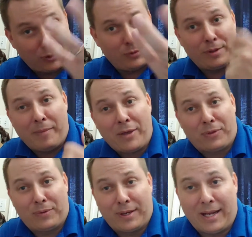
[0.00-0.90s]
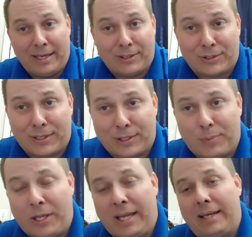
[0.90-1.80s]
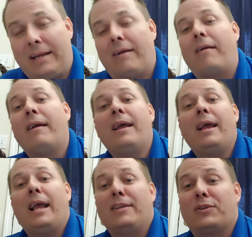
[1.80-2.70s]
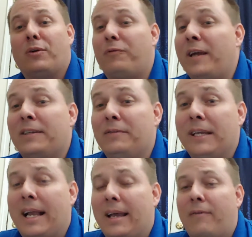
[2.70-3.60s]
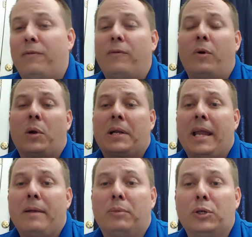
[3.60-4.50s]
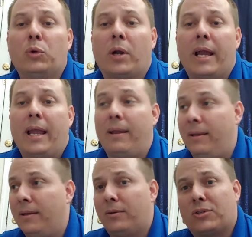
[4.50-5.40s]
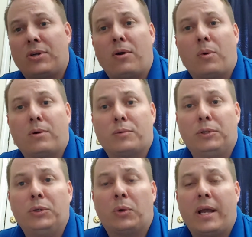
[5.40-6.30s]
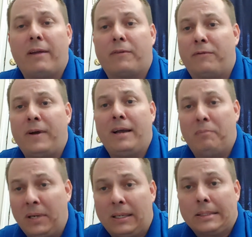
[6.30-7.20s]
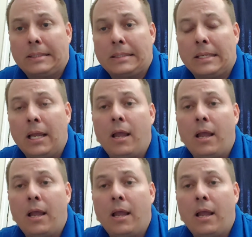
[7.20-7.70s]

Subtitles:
doing the method that I just explained here. And so effectively, I got a 4K Blu-ray, you know, Star Wars Blu-ray for $5.